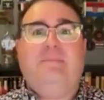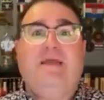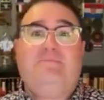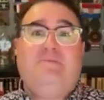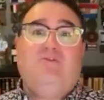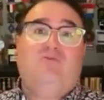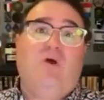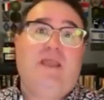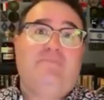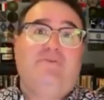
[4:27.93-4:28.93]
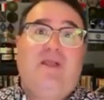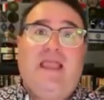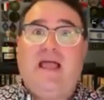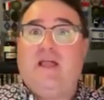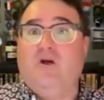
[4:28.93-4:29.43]
might be ripe for
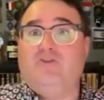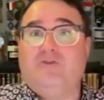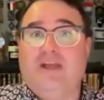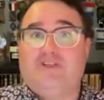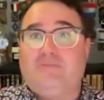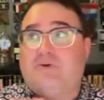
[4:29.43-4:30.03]
AI alteration